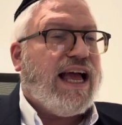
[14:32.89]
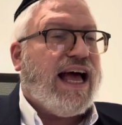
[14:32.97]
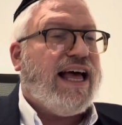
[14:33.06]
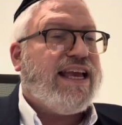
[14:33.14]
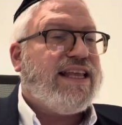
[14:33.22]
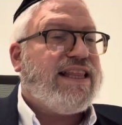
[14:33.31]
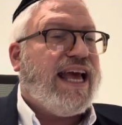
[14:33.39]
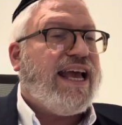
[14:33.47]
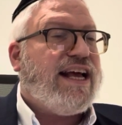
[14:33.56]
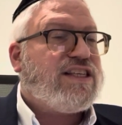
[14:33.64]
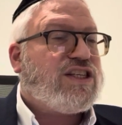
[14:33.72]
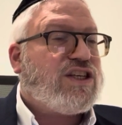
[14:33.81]
Al
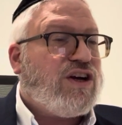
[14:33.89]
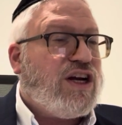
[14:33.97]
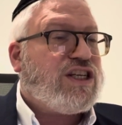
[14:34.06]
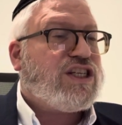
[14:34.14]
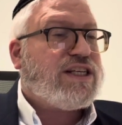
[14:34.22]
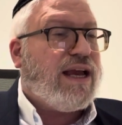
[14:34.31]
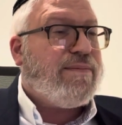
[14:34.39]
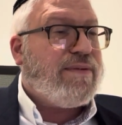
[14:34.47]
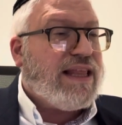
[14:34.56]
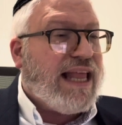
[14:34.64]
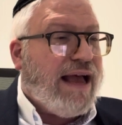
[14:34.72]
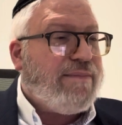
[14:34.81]
Yedei Aschus
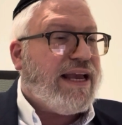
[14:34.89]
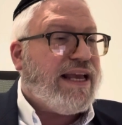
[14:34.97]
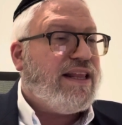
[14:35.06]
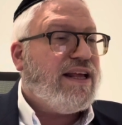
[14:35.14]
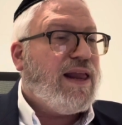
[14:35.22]
Shemelamed.